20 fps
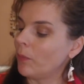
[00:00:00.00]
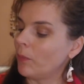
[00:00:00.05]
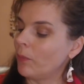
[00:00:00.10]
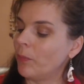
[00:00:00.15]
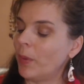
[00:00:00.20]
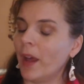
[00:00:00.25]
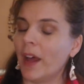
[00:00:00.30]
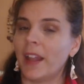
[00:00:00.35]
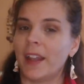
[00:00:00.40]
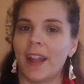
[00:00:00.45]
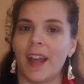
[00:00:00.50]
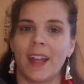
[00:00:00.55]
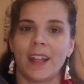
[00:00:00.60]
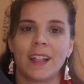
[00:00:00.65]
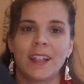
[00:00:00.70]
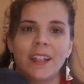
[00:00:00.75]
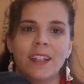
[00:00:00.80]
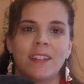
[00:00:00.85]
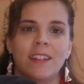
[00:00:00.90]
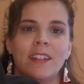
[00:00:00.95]
But
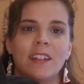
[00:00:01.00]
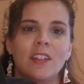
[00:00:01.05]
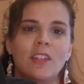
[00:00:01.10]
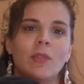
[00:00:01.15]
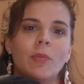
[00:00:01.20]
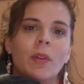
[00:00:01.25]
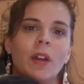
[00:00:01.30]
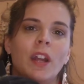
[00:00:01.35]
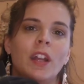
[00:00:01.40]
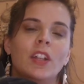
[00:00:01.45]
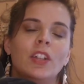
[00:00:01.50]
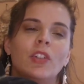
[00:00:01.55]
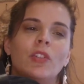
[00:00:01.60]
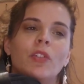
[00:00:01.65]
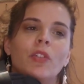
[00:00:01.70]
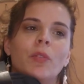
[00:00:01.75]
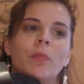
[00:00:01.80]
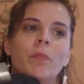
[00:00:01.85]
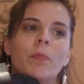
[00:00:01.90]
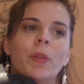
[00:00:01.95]
at least this way you
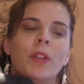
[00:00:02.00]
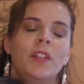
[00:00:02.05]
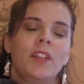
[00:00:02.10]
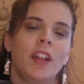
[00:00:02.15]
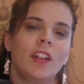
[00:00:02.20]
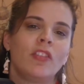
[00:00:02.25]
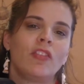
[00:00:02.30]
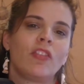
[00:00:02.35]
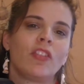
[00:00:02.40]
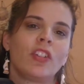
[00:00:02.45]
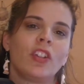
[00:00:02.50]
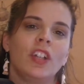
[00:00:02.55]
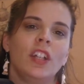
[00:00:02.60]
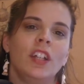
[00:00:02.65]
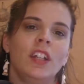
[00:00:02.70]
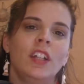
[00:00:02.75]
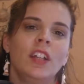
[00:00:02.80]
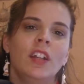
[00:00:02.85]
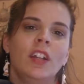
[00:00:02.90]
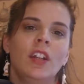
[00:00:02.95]
could
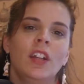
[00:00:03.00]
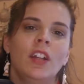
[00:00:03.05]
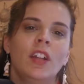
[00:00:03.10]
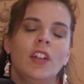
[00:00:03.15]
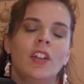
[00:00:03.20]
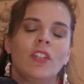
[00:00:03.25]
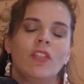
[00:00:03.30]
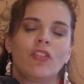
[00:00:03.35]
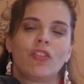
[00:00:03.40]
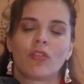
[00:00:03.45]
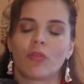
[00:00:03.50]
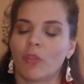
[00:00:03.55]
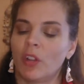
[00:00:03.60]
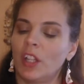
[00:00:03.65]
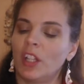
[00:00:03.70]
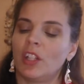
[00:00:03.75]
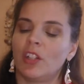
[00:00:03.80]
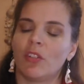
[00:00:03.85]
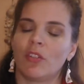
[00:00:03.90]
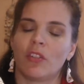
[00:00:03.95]
potentially
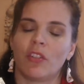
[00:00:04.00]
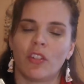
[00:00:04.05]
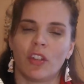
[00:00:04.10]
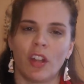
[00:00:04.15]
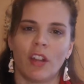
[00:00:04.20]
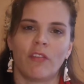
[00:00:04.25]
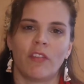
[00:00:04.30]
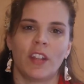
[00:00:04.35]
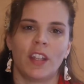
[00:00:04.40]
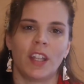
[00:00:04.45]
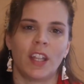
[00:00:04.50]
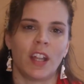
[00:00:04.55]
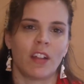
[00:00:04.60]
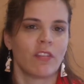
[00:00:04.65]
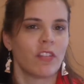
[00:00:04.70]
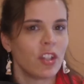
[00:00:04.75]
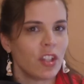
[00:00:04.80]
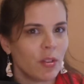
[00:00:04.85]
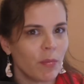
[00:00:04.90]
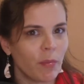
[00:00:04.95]
shrink your stuff
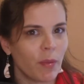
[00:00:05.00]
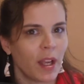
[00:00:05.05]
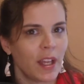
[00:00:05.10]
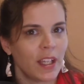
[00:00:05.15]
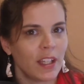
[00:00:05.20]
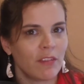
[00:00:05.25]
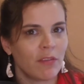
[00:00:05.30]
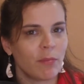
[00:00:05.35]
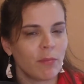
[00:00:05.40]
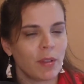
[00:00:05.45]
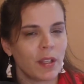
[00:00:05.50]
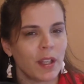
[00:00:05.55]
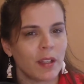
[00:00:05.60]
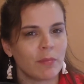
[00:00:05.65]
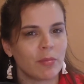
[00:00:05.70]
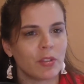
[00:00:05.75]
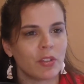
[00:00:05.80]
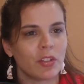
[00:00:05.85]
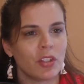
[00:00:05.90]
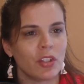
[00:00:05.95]
enough that you might even be
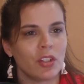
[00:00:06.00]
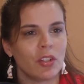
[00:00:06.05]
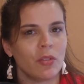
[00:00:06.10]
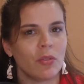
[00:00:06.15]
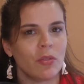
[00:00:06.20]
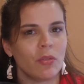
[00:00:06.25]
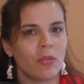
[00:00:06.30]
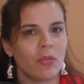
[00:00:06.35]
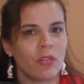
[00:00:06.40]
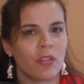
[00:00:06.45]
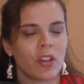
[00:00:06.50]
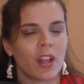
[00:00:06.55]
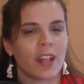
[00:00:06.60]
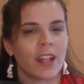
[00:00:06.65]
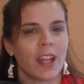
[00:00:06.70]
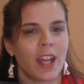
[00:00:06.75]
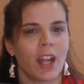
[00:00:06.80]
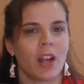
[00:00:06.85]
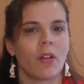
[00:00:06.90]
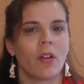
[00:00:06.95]
able to use a
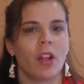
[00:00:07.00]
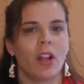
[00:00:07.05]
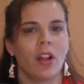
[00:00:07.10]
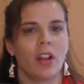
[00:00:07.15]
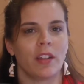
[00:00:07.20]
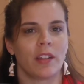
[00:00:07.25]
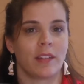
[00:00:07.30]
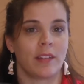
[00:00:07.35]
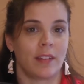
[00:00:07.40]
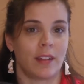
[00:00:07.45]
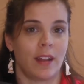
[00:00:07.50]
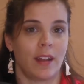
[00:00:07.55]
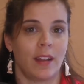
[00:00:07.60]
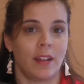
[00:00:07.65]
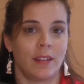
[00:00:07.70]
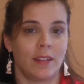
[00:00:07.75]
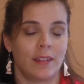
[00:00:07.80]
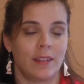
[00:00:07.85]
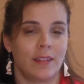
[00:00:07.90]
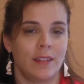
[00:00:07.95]
carry-on
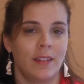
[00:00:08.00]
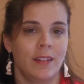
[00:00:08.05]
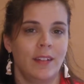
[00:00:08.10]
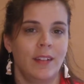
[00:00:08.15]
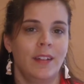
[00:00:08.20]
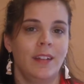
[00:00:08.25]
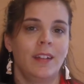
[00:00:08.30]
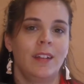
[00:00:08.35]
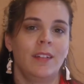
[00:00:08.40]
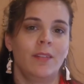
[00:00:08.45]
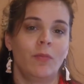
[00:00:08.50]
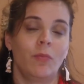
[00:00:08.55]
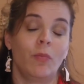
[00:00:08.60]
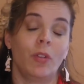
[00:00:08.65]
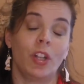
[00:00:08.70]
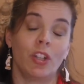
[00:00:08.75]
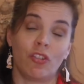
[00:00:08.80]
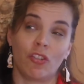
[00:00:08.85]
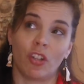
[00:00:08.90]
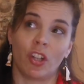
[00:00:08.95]
size,
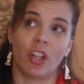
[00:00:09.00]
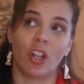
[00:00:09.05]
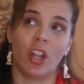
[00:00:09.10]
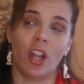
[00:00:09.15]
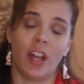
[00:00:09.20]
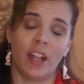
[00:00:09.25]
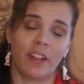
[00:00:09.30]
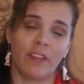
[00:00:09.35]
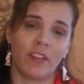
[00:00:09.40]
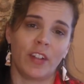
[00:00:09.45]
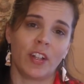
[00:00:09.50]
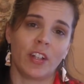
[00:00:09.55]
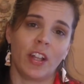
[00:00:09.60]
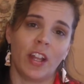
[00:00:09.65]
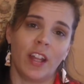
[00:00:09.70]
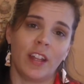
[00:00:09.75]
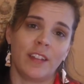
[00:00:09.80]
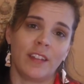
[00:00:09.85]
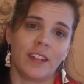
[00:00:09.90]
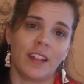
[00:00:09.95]
which a lot of
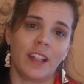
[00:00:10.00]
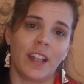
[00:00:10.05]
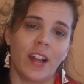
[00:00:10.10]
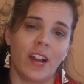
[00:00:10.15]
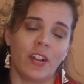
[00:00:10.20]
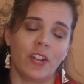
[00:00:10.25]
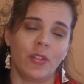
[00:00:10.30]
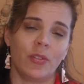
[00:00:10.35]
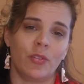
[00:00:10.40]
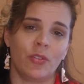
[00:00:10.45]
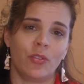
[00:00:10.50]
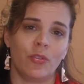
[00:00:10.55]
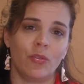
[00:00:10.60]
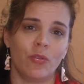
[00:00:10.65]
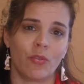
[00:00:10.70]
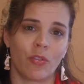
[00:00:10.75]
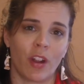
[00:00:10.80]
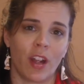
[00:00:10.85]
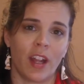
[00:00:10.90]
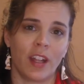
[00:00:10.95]
airlines allow you to
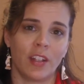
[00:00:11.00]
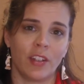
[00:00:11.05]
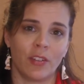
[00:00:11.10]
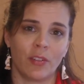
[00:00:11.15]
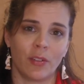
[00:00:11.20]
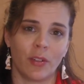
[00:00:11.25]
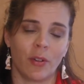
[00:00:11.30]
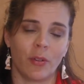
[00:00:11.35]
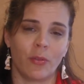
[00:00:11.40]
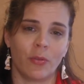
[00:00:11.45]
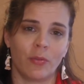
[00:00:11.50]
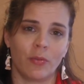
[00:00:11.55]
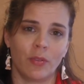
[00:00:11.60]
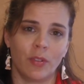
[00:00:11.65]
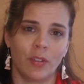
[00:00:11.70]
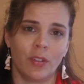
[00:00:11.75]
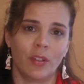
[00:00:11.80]
drag your own